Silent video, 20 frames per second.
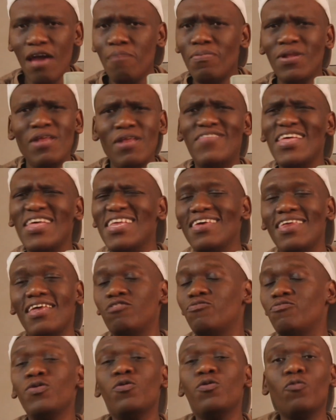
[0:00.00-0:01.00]
I believe that it
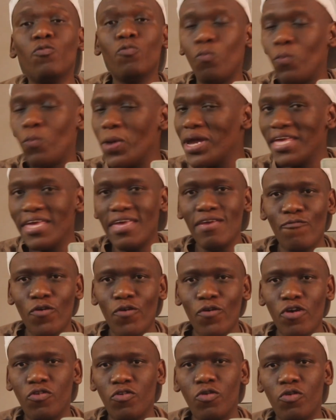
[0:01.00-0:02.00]
has been working
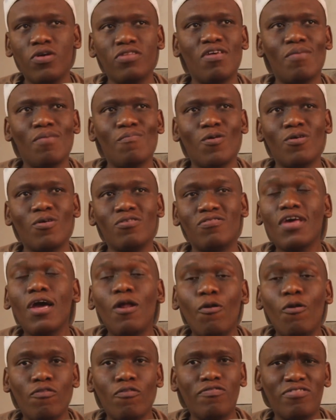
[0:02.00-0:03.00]
for a very long time, because
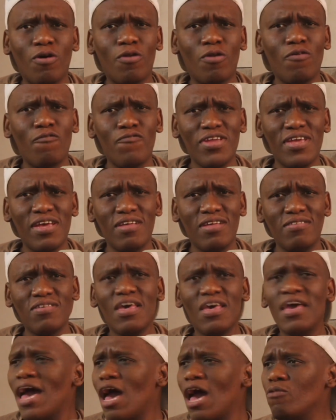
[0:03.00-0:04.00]
a lot of South
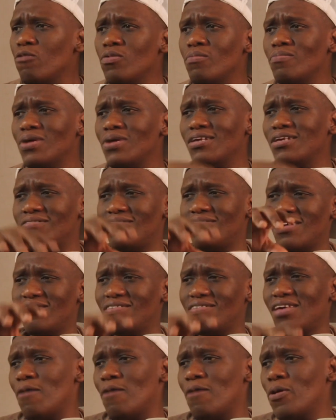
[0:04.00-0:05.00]
Africans, I remember there's
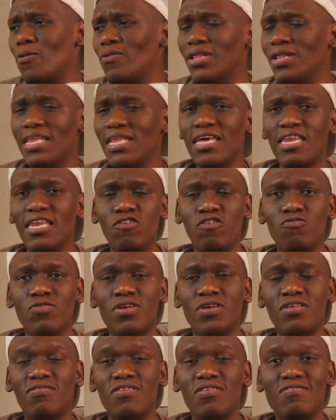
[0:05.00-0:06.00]
apparently an
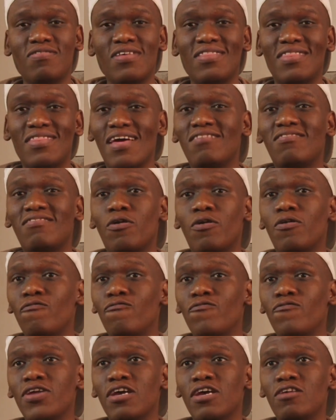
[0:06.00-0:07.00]
issue that says that there are South
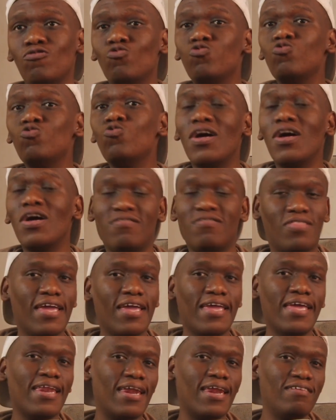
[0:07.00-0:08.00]
Africans who are
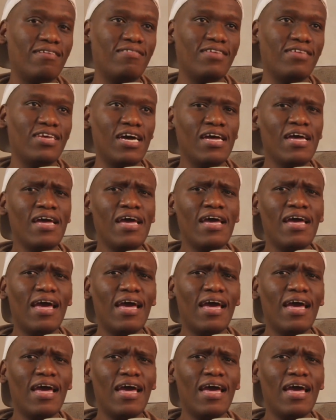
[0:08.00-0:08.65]
stuck in Russia